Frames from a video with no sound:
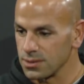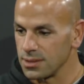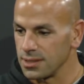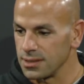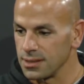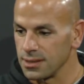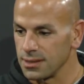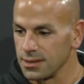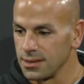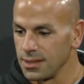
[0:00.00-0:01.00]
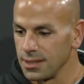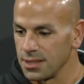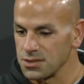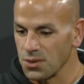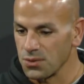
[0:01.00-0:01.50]

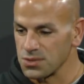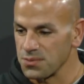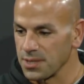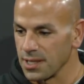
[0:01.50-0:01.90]
And so there's three